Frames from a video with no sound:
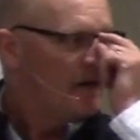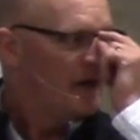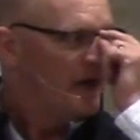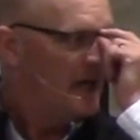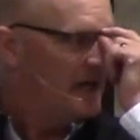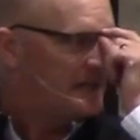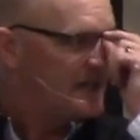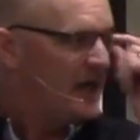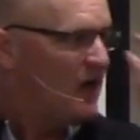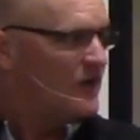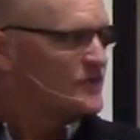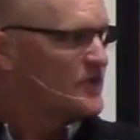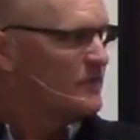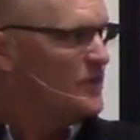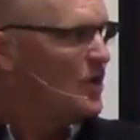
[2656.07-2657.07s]
He
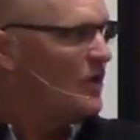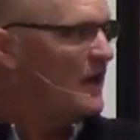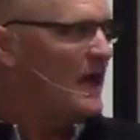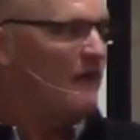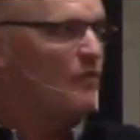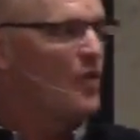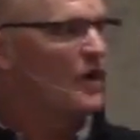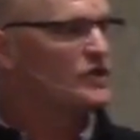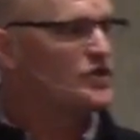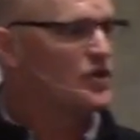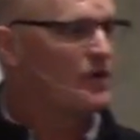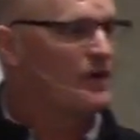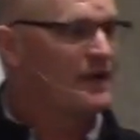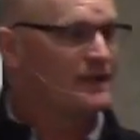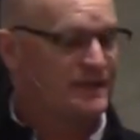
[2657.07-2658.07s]
tells them you only have one
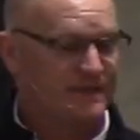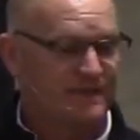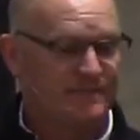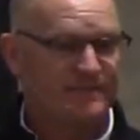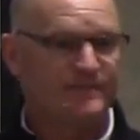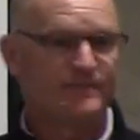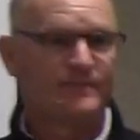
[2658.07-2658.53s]
choice.